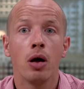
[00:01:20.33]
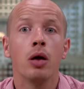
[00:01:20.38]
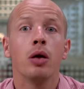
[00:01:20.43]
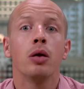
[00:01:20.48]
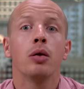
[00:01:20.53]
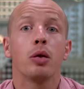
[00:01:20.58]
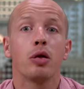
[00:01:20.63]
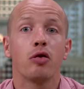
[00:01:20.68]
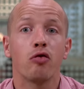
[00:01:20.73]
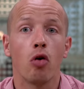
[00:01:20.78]

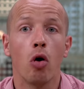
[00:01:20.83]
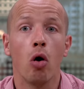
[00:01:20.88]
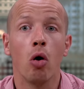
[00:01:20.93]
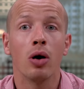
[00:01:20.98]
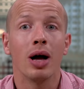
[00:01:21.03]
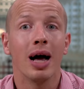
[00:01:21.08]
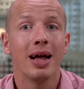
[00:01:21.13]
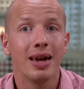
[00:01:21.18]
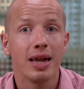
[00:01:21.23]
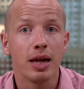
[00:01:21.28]
strong,
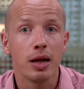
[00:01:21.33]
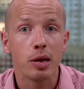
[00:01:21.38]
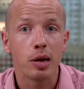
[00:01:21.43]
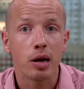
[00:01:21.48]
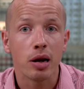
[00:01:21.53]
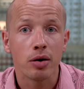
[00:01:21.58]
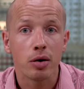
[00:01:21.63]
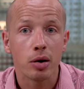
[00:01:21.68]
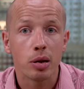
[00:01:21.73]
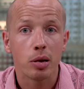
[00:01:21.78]
and easily
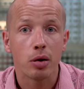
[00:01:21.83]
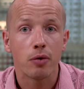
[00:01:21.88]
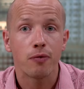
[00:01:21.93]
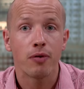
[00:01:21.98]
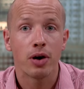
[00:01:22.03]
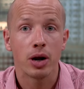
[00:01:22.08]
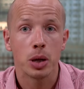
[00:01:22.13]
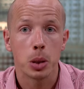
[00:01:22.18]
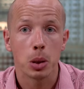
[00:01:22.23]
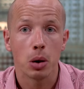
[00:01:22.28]
understood
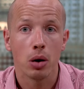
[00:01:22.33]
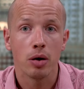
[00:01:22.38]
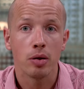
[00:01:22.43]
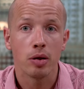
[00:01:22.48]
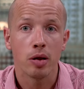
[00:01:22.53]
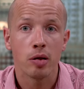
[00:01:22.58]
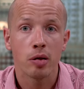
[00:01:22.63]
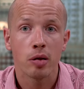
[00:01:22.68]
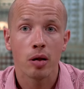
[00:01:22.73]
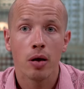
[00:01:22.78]

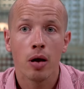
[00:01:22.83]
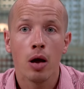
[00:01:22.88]
franchises